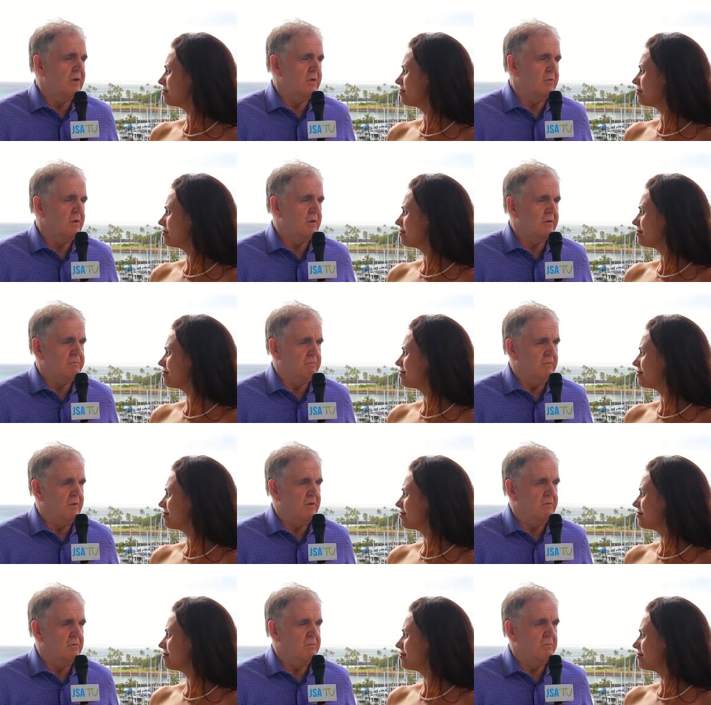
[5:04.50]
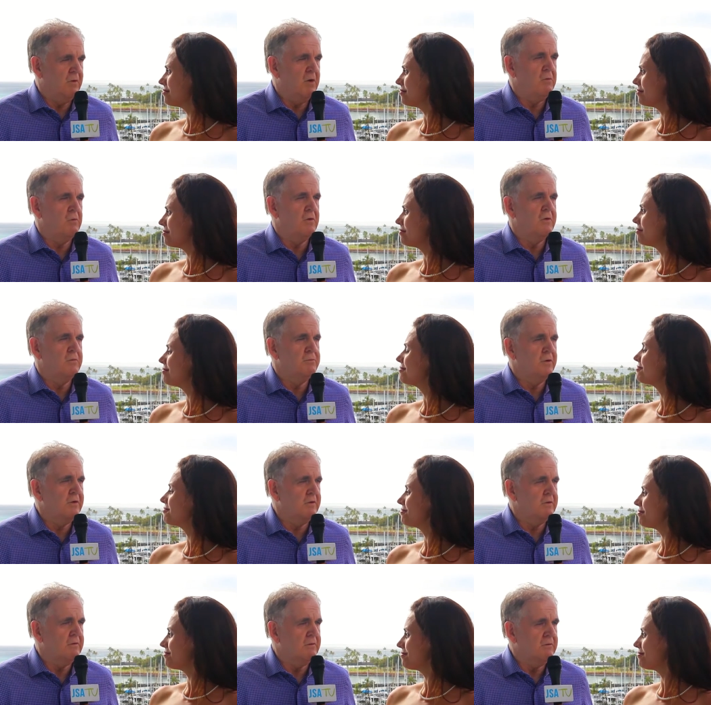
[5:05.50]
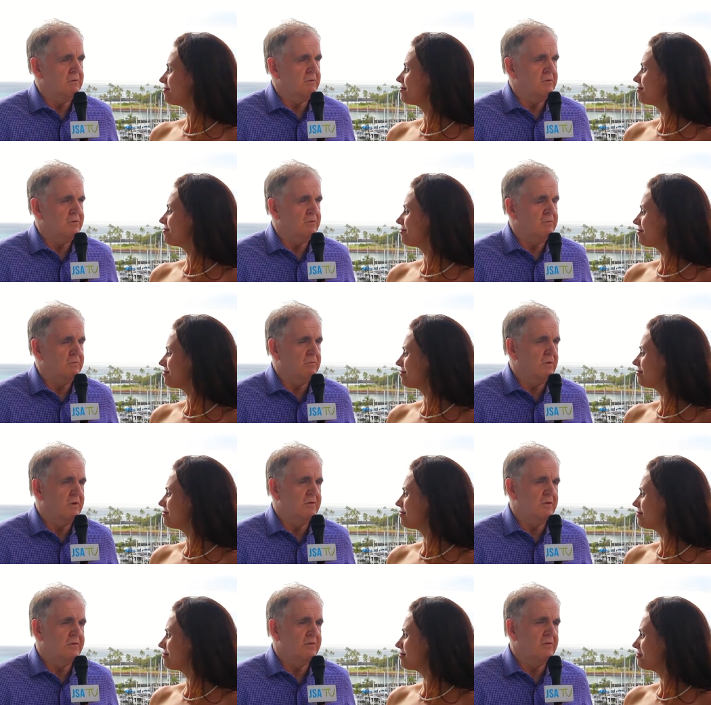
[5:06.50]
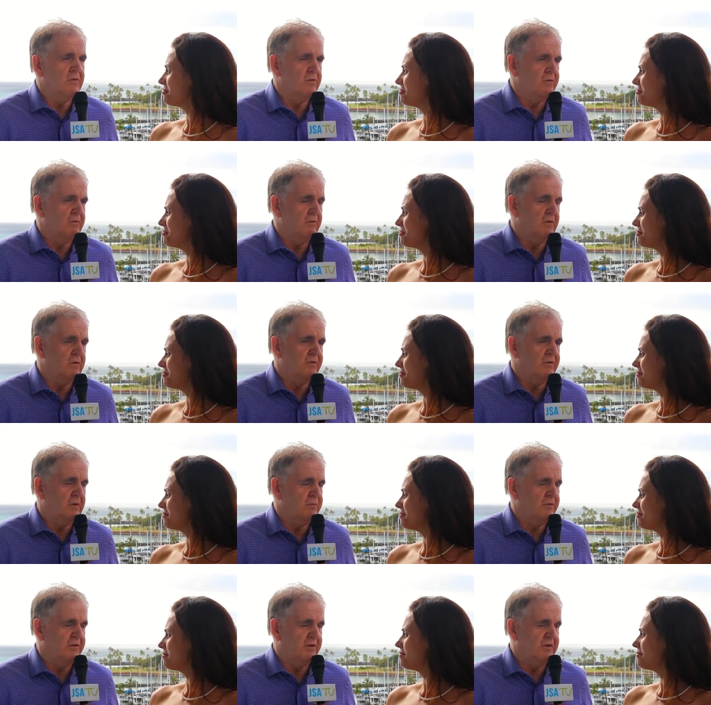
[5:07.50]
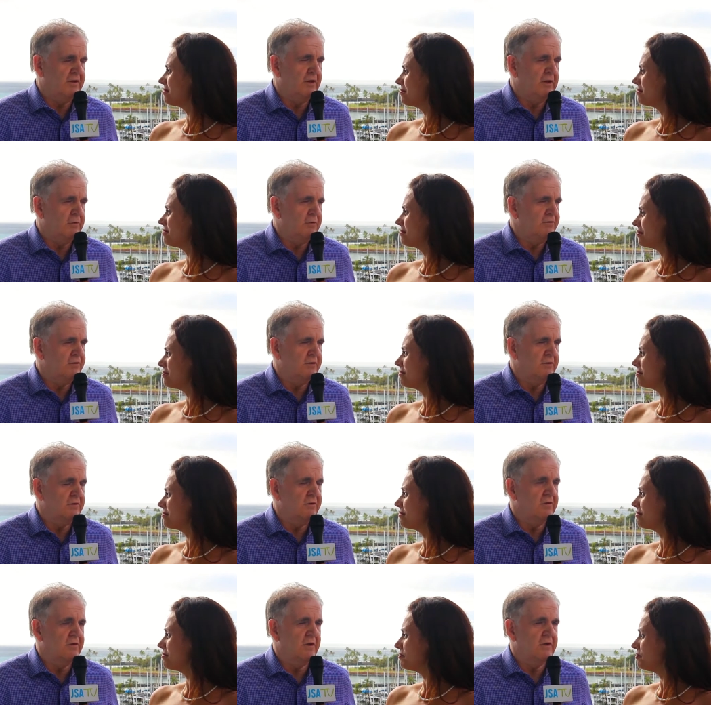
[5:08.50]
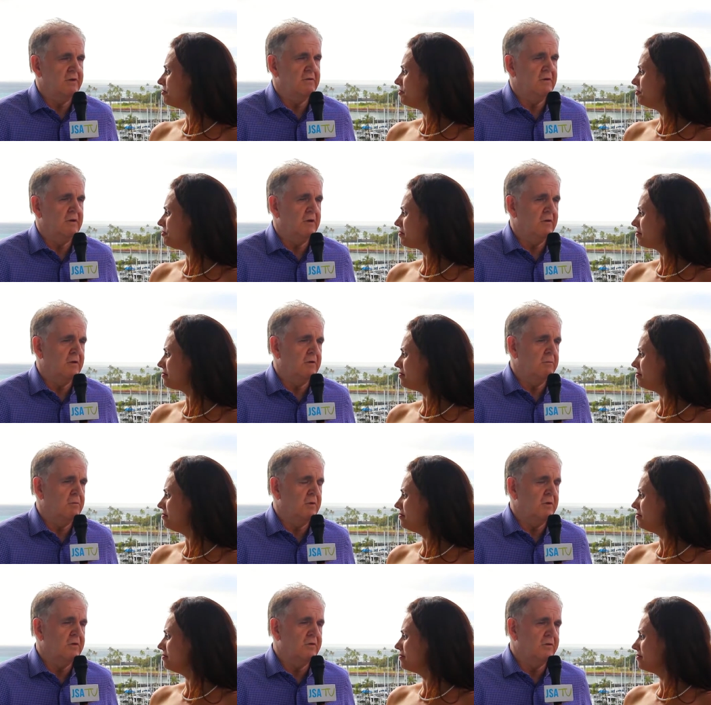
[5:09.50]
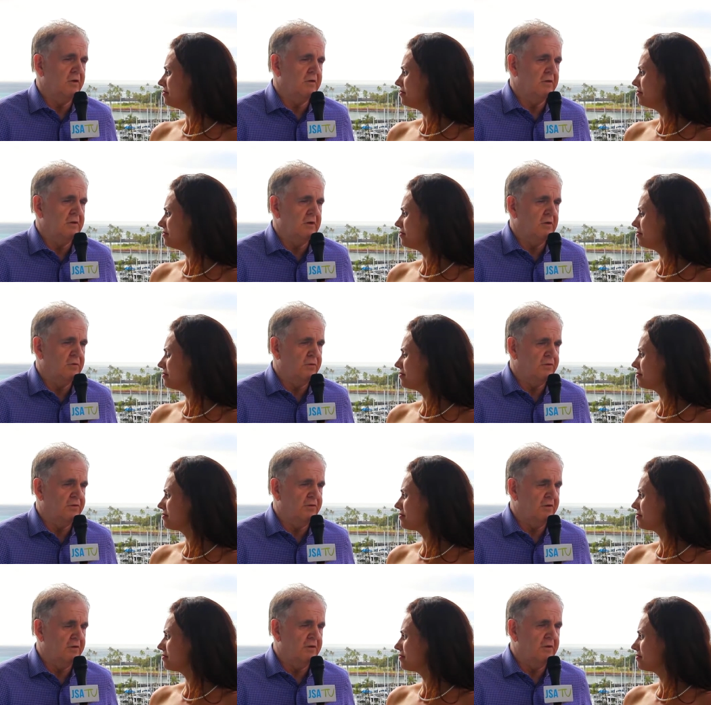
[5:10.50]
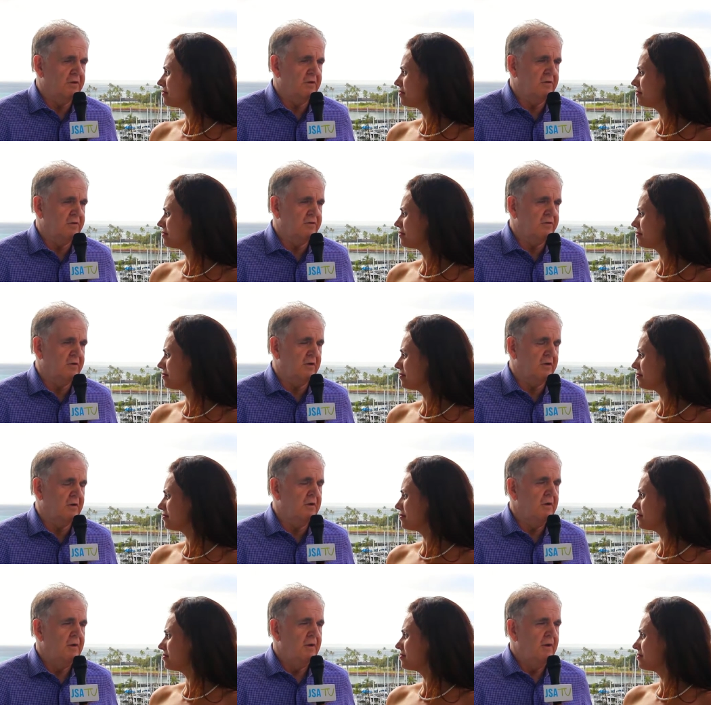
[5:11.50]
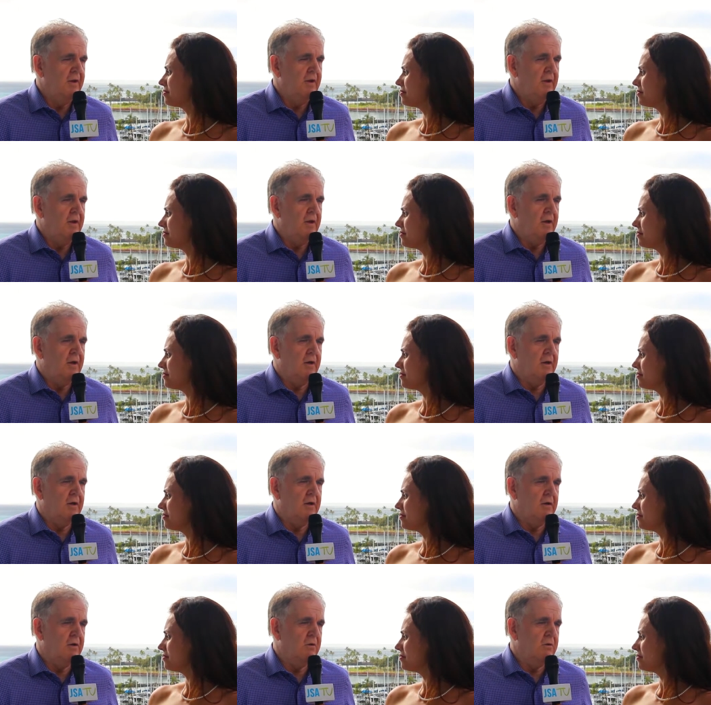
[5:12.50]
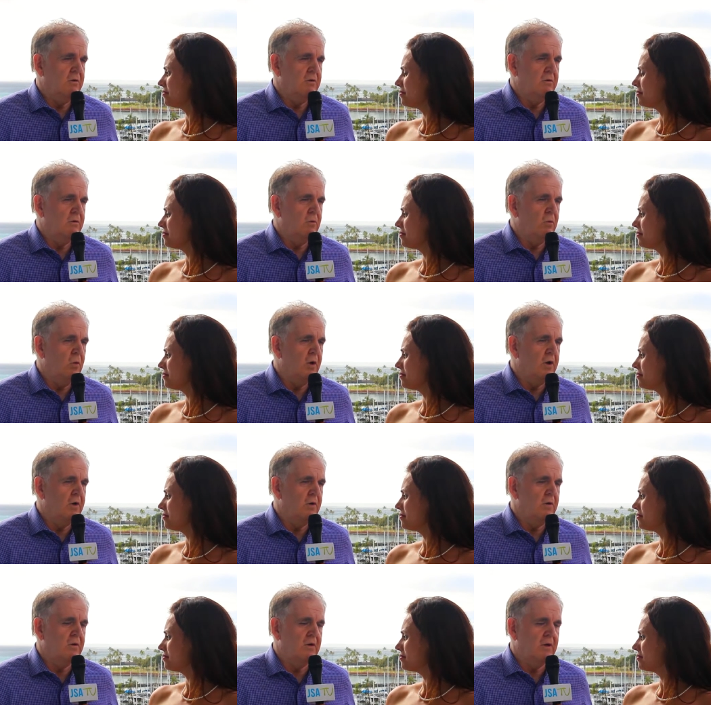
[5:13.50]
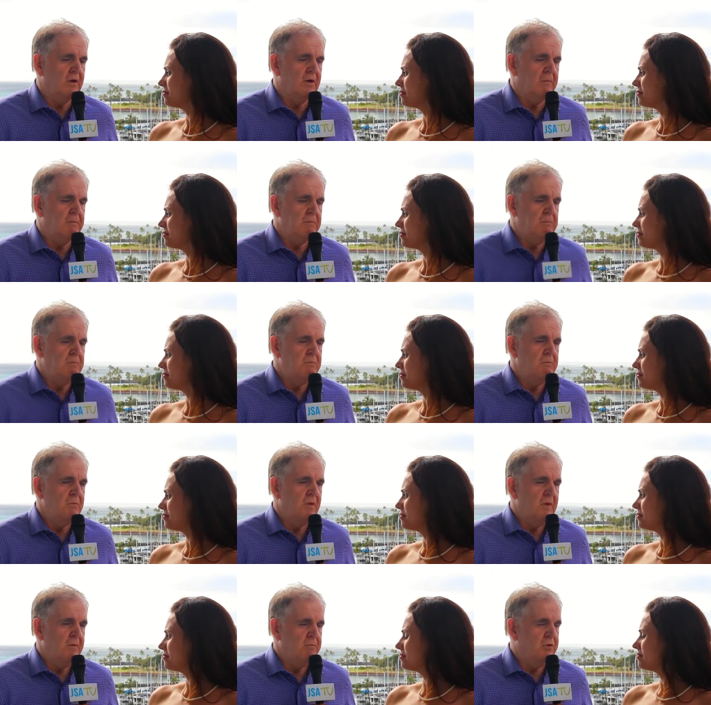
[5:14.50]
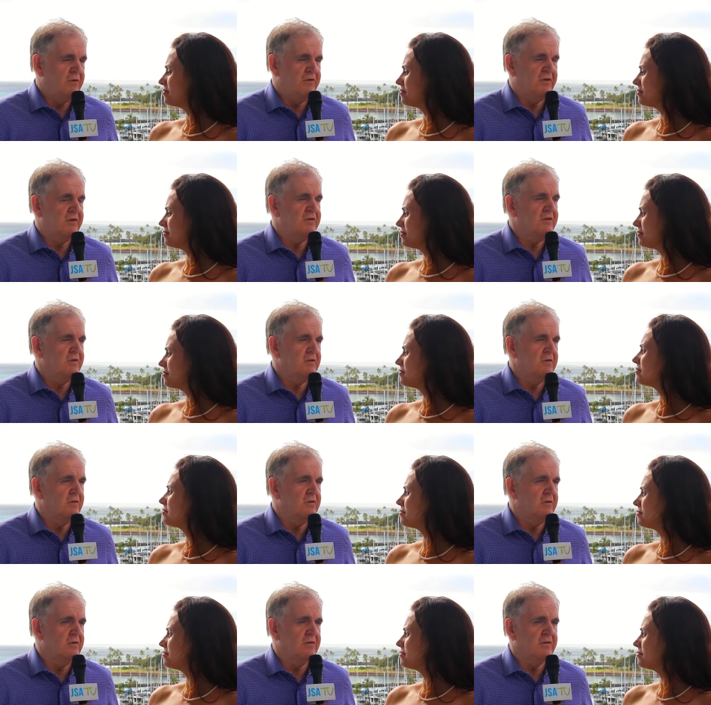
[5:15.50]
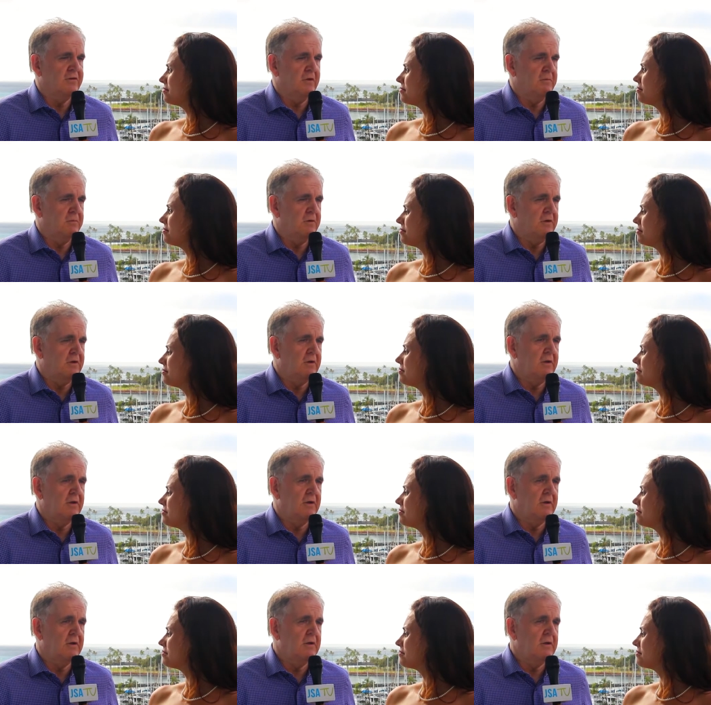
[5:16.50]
Speaker 1: anyone that might want to bring some additional subsea cables into that area, because I think our facility is well positioned to do something